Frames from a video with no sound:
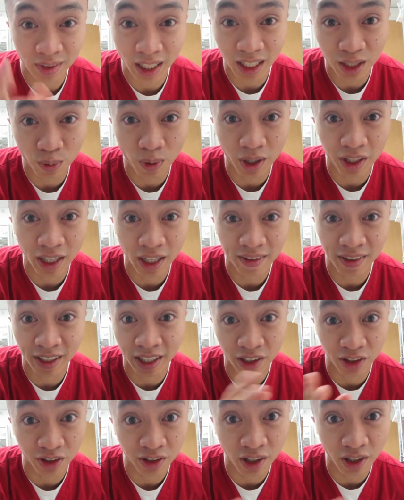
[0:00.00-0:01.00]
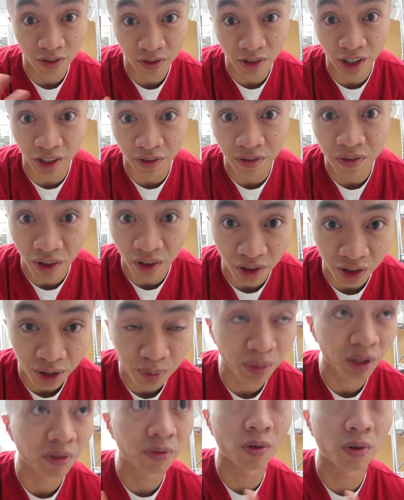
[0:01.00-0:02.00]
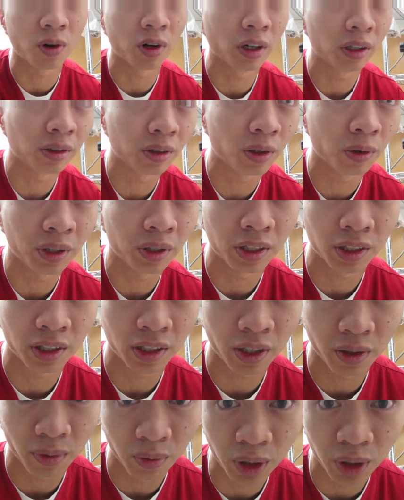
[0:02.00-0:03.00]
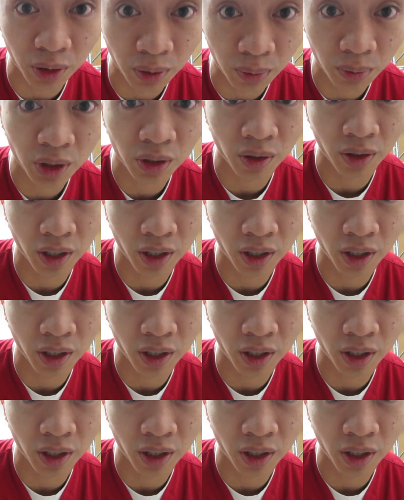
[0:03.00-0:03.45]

That's why you have to get your stuff ready first before going inside the room, so